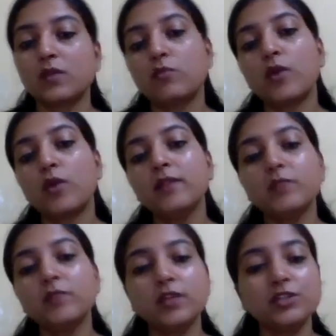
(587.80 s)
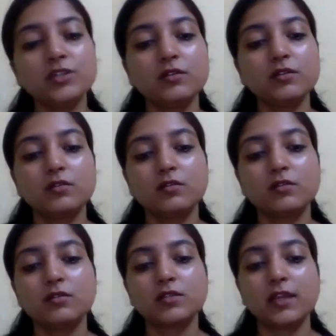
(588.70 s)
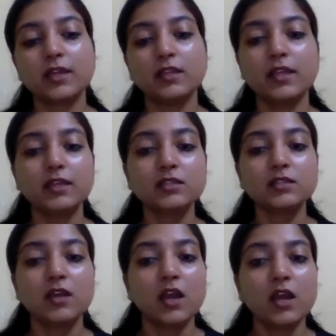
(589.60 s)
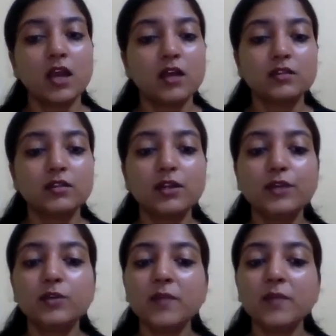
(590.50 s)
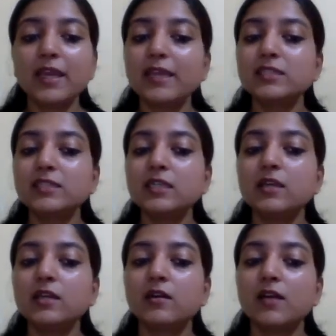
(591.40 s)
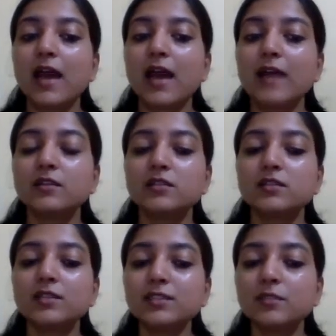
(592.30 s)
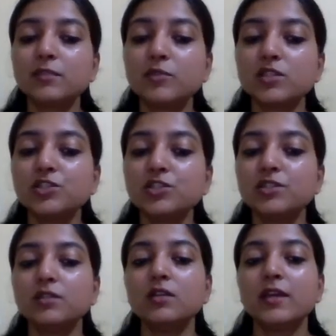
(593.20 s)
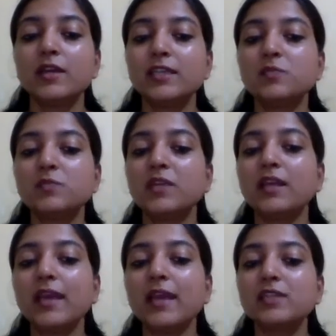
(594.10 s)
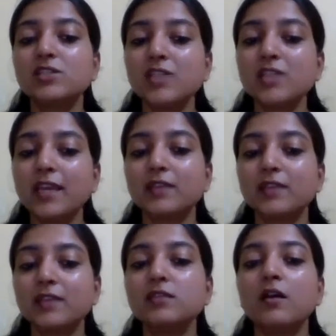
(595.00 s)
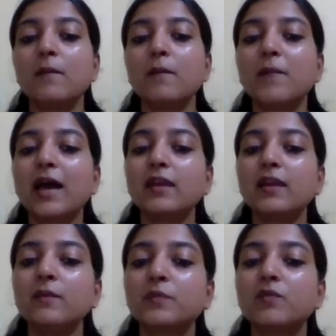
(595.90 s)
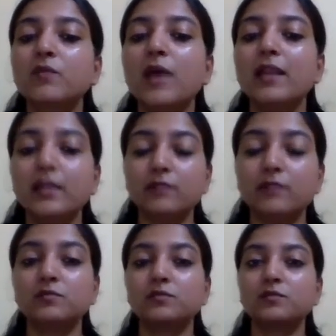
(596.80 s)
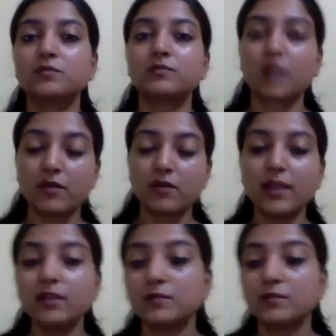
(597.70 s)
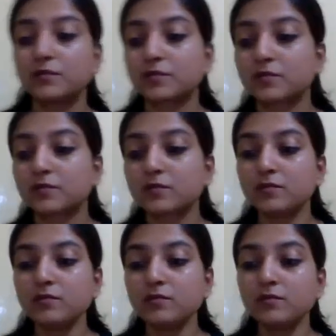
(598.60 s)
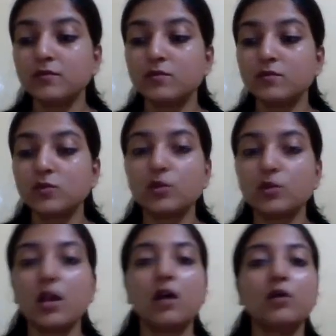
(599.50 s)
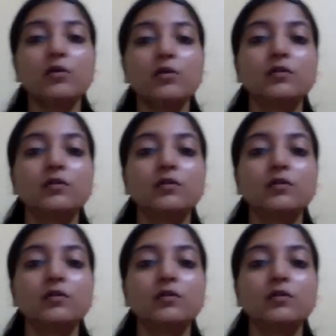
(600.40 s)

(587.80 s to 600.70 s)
Point mutation. Second thing is the glutamic acid at the sixth position is being exchanged by valine, right? So now